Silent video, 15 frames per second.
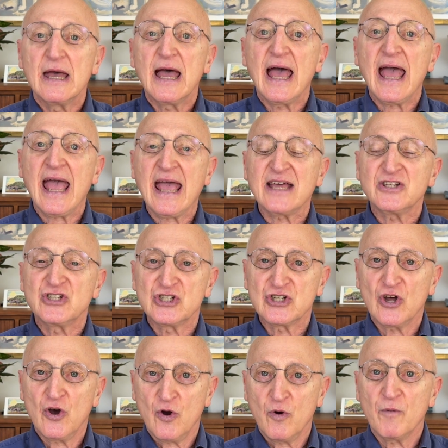And
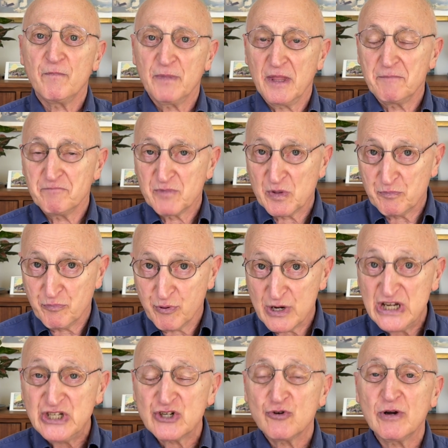so
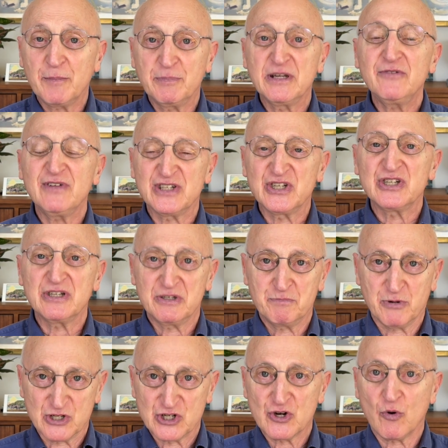prescriptive, it's
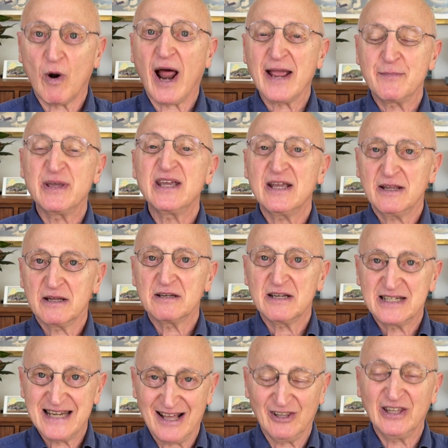prescribing,
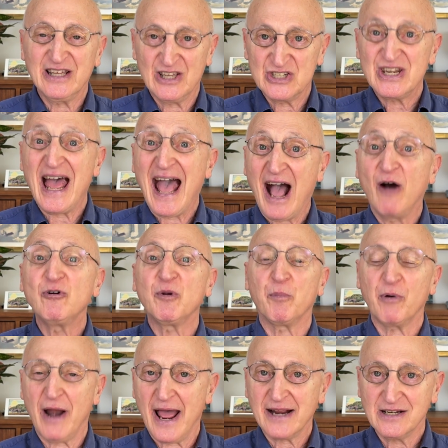telling us how to
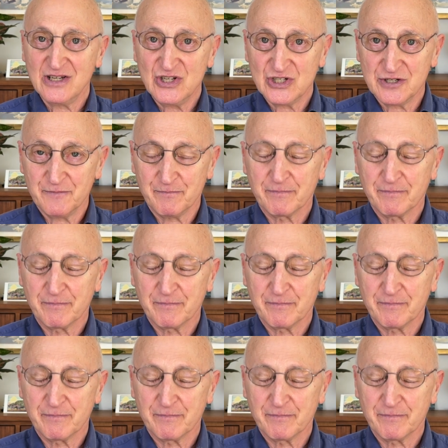practice.